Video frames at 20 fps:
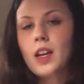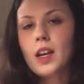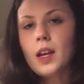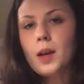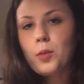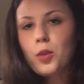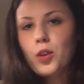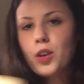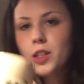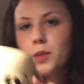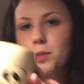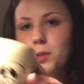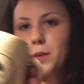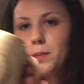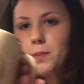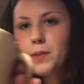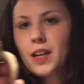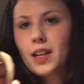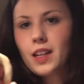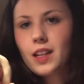I'm going to put
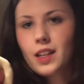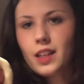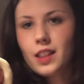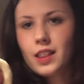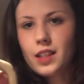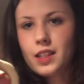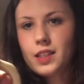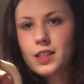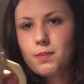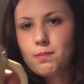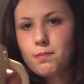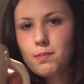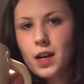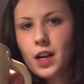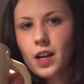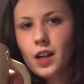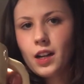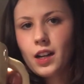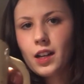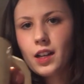mine in this
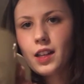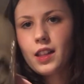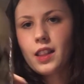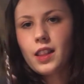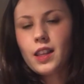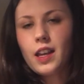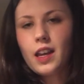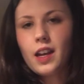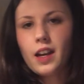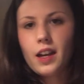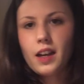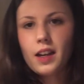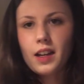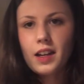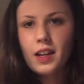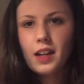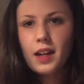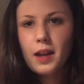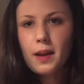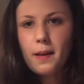mug that
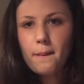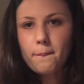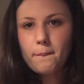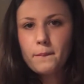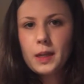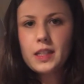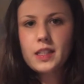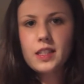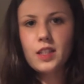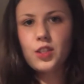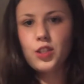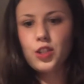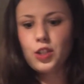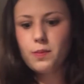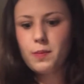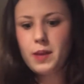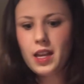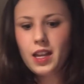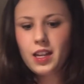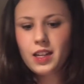my sister
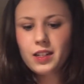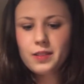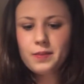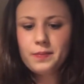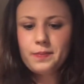made.